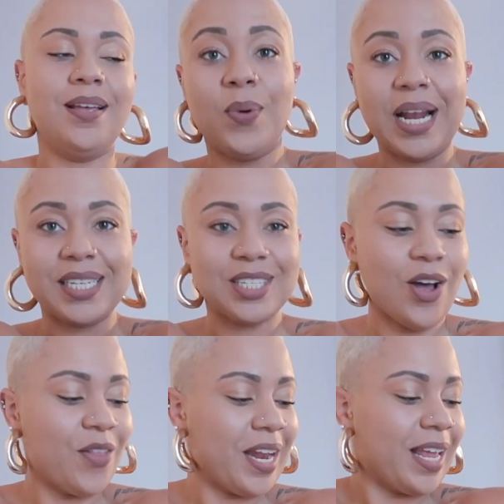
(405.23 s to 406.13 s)
When I
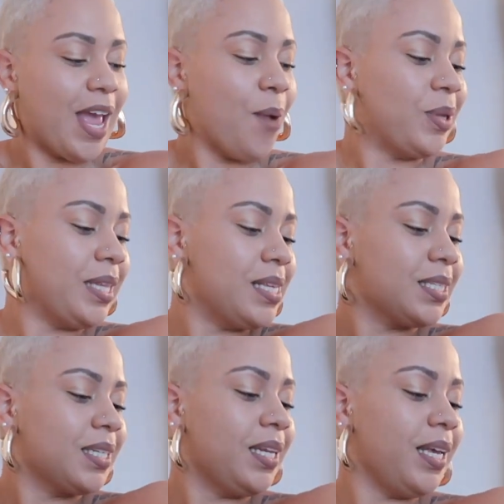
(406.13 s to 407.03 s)
saw that it came with these
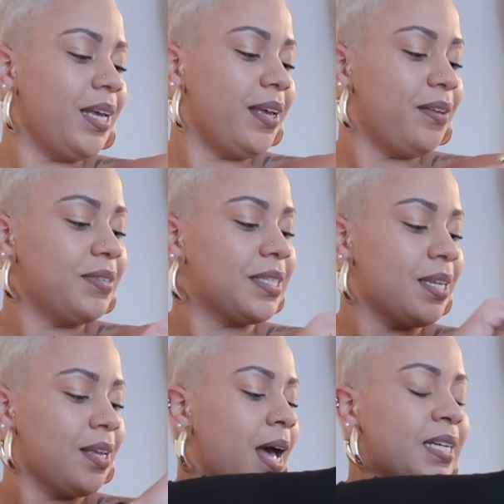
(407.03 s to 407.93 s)

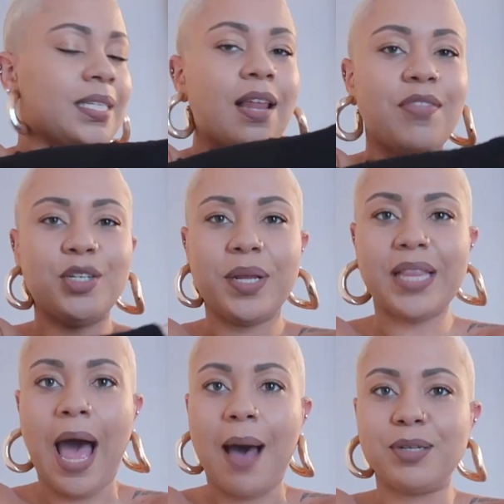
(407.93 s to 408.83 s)
sleeves, I just love that you get
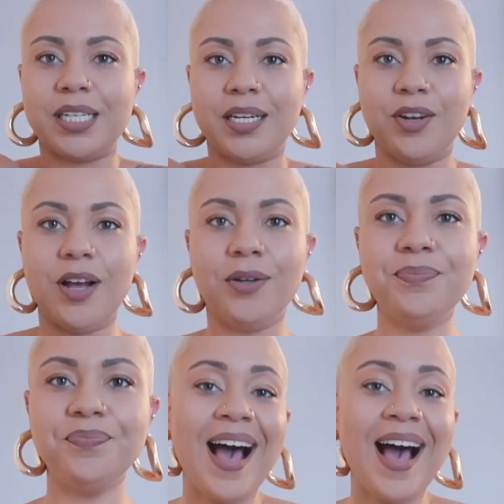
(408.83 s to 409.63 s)
the option, you know?